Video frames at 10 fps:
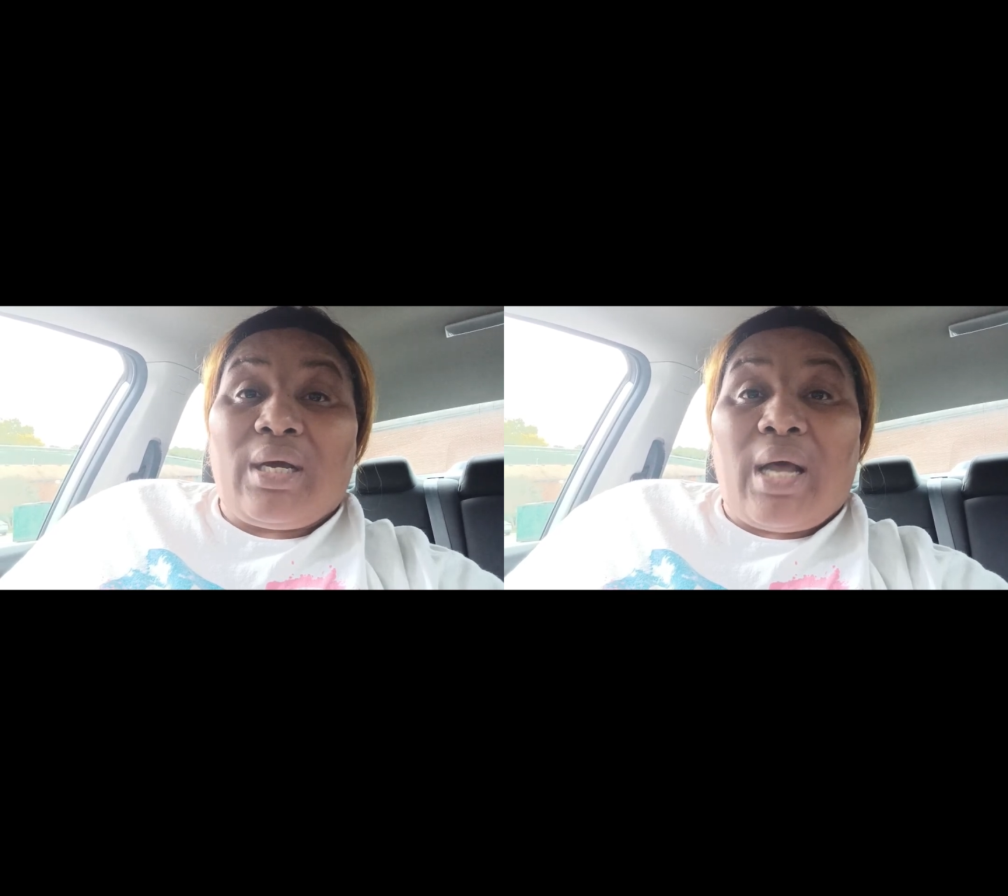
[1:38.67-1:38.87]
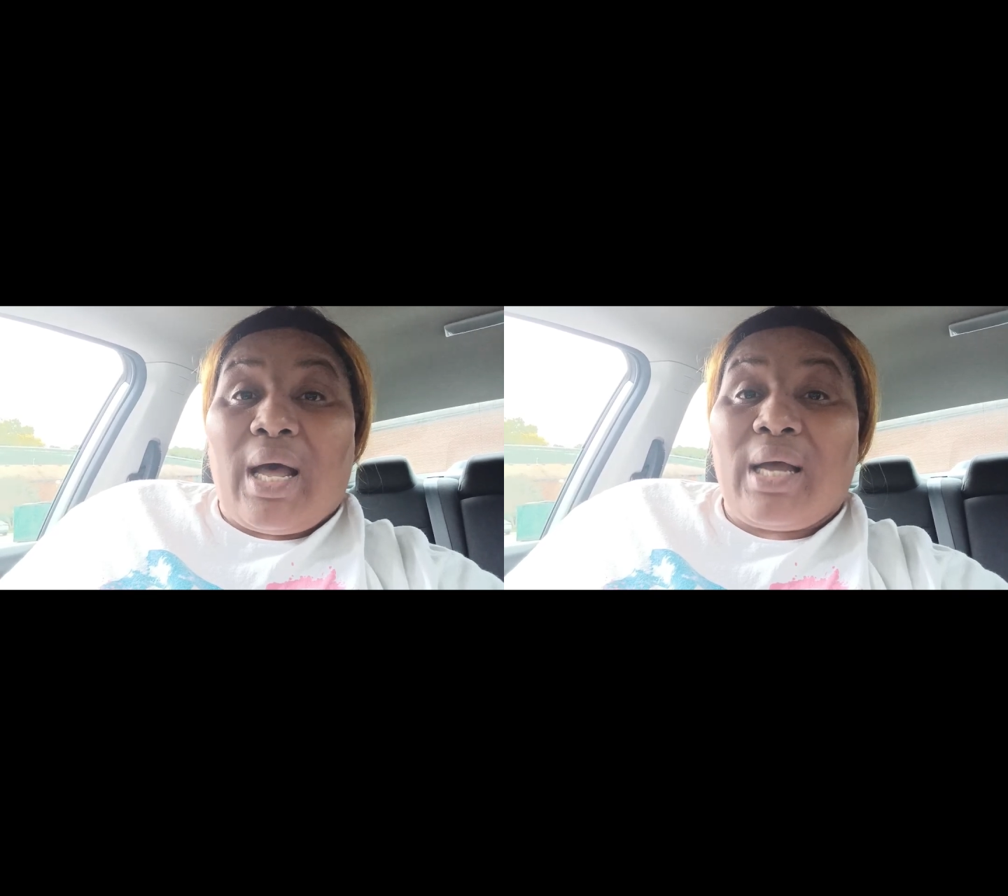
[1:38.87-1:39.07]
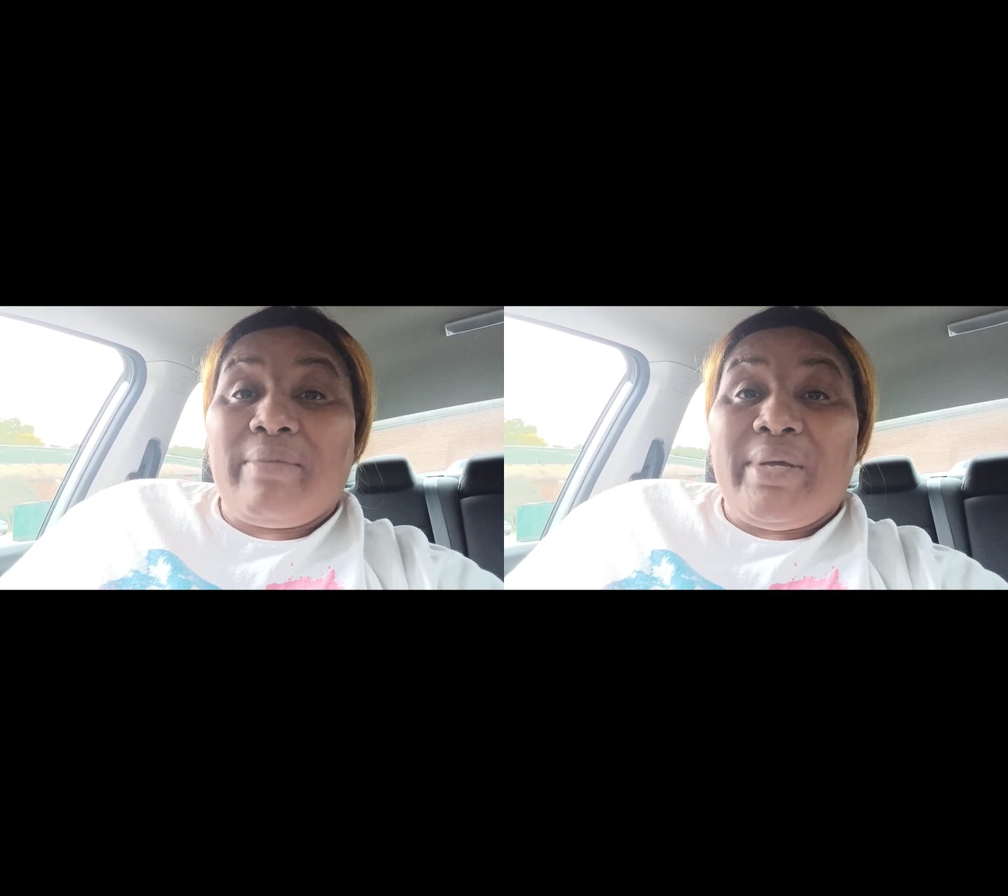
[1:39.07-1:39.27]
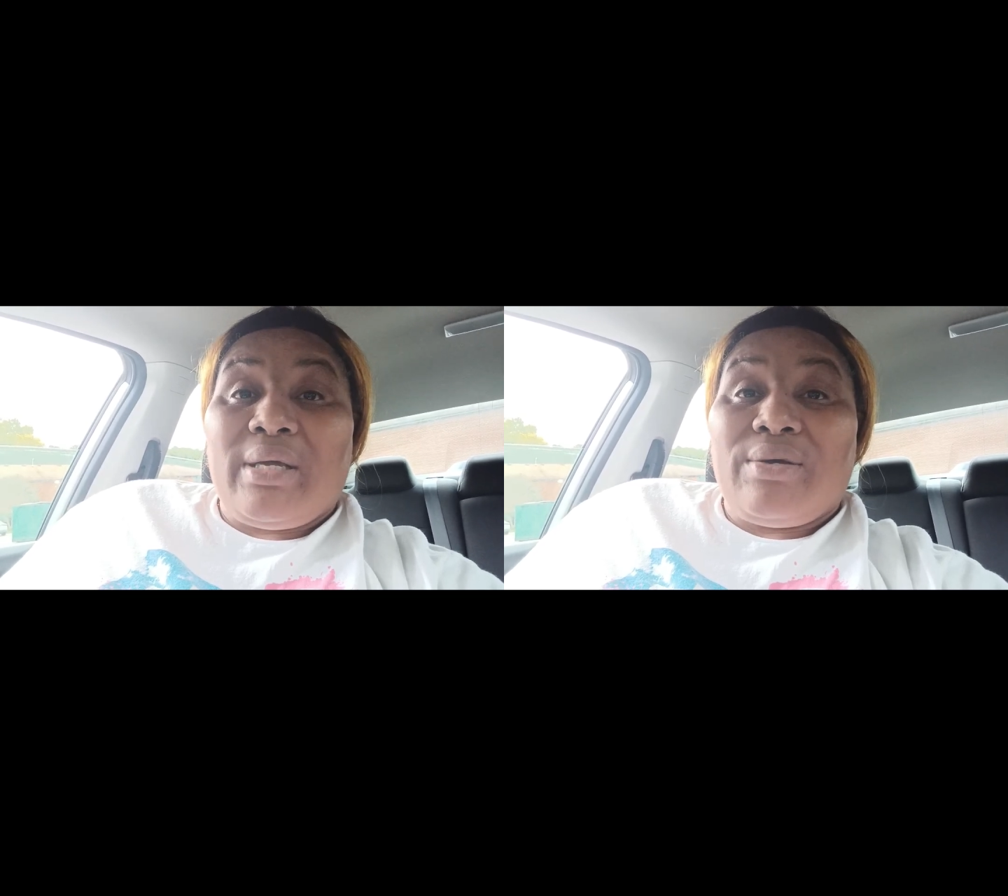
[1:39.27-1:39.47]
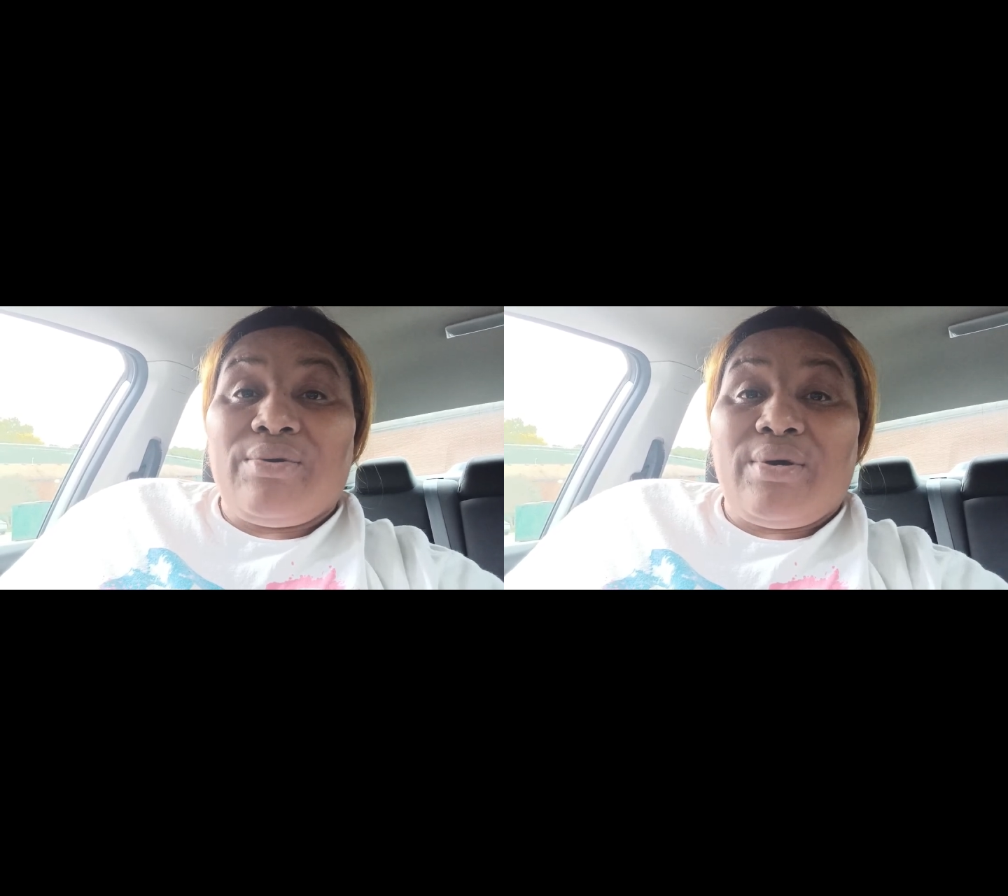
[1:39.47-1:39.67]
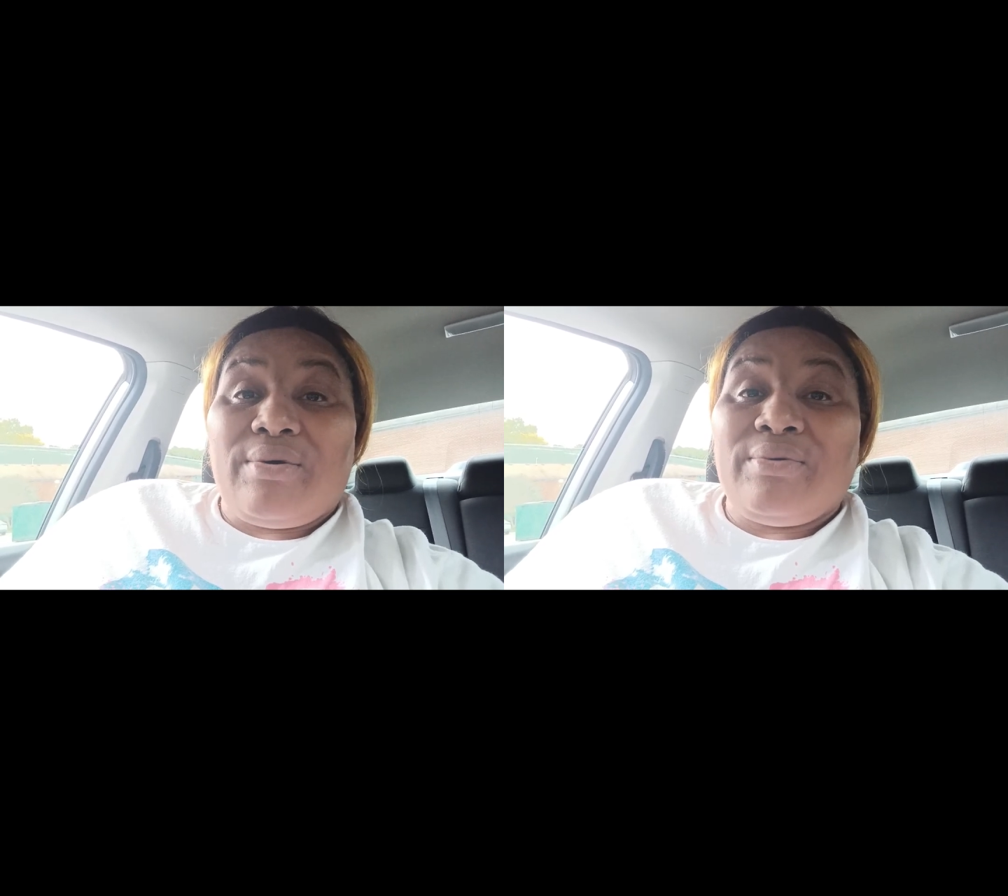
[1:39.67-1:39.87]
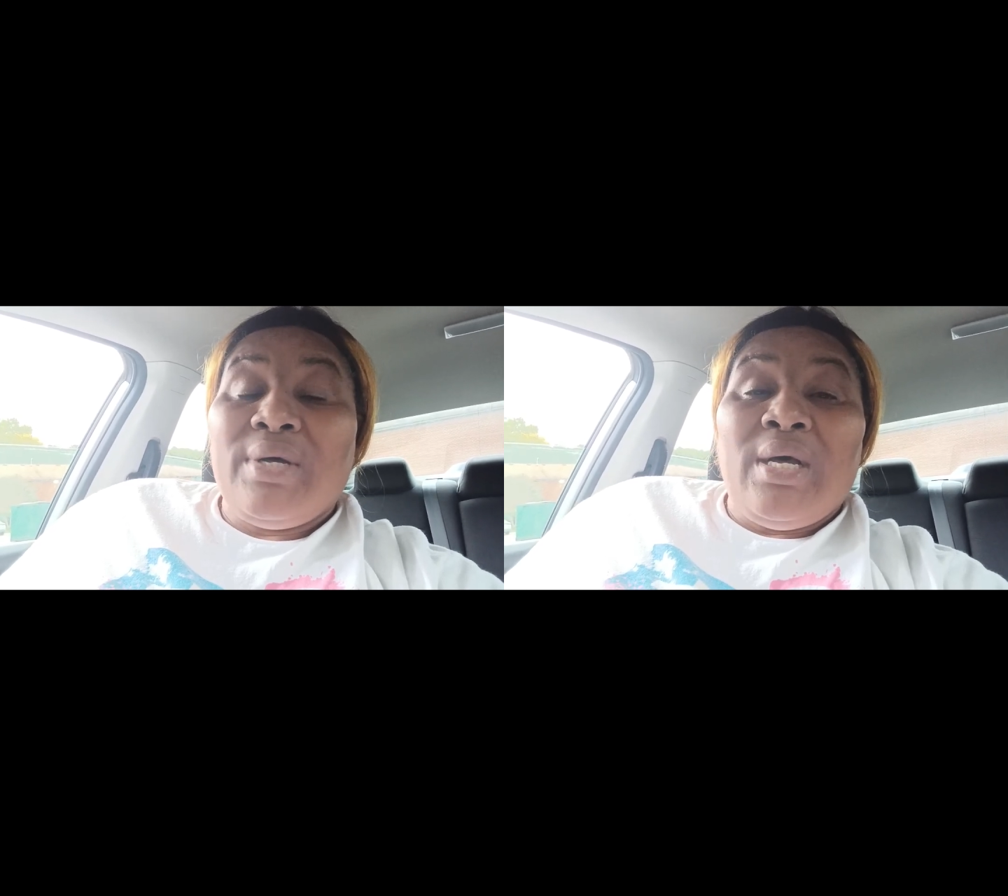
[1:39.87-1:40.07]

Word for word: economy, you know,